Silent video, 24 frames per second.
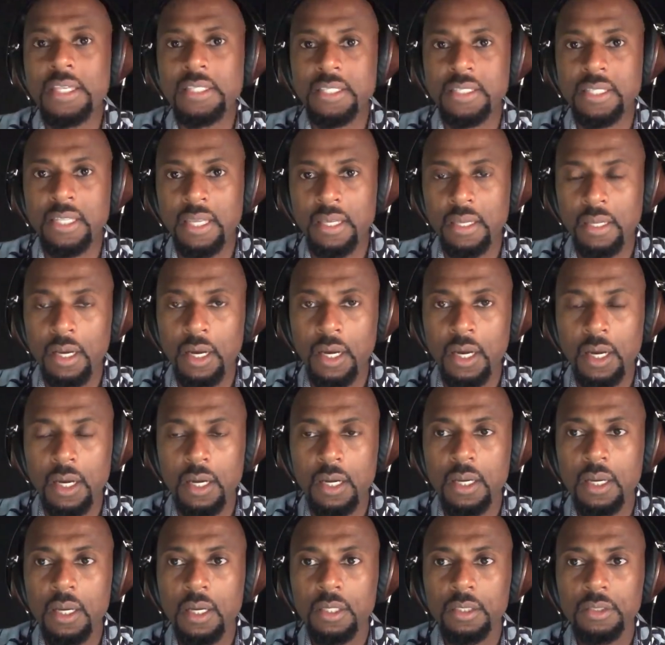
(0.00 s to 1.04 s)
ways to,
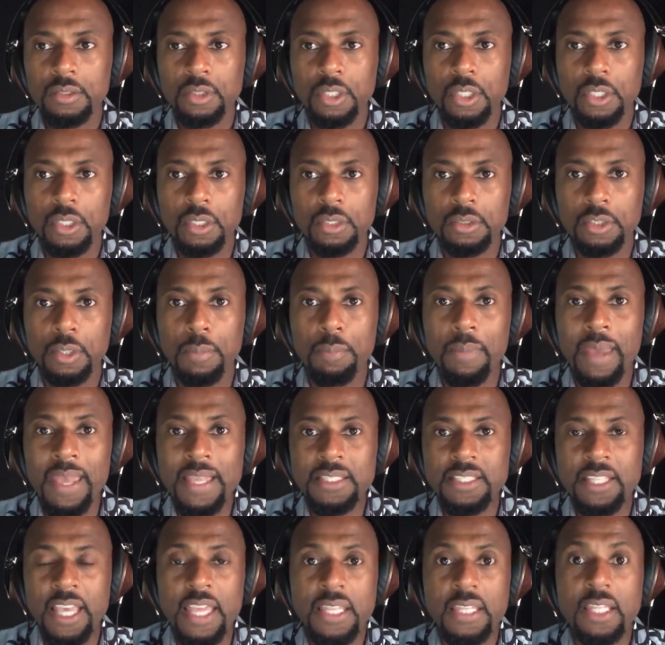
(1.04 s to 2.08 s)
uh, to, to
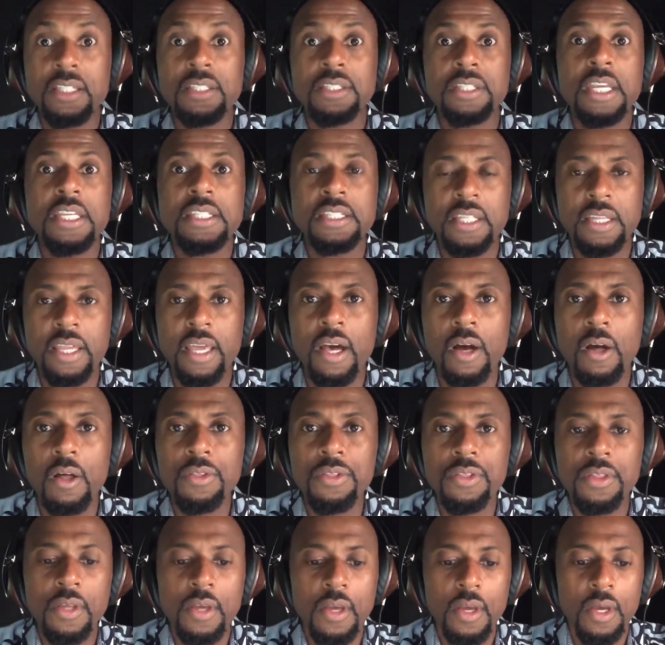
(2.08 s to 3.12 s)
maintaining decent
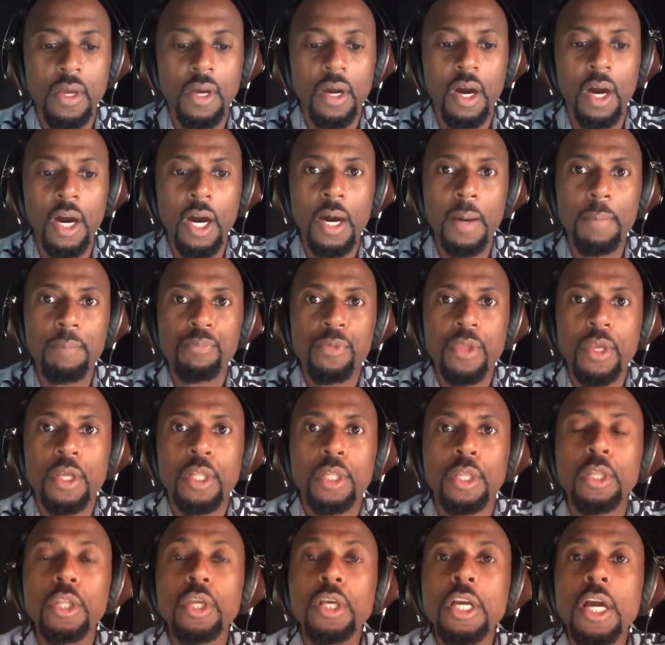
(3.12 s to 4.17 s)
health, um,
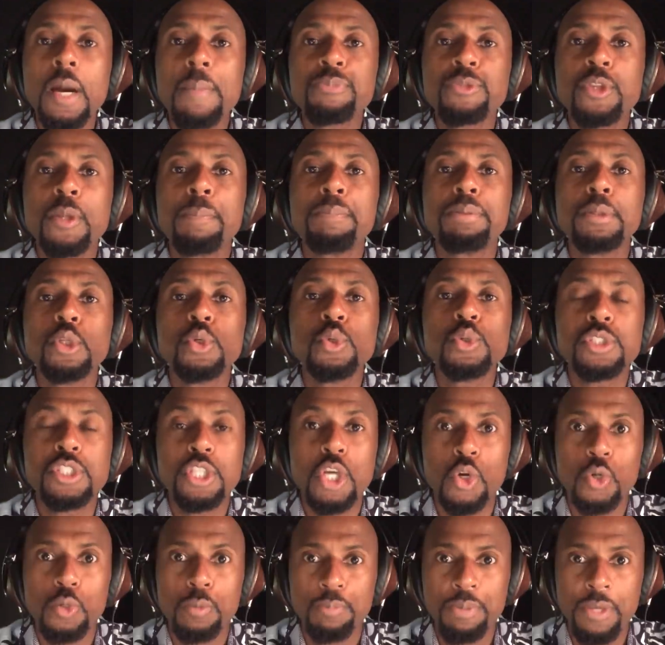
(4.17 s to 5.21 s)
look up the Blue
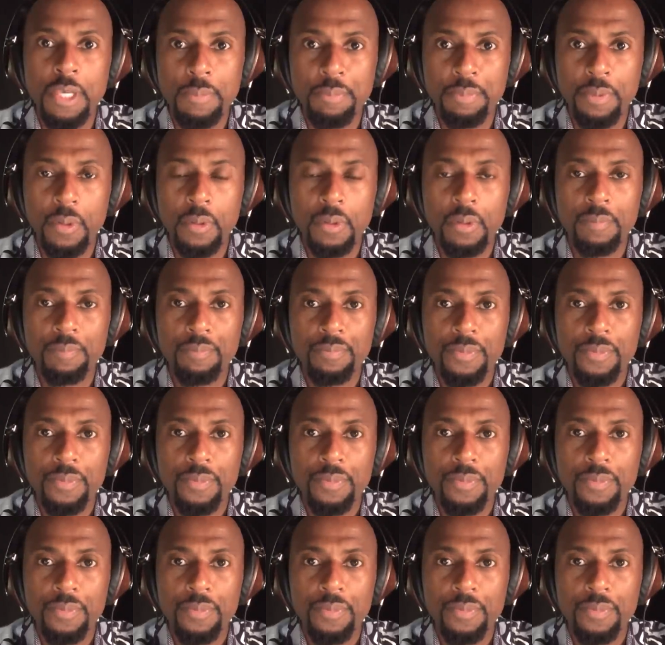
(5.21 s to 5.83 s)
Zone people.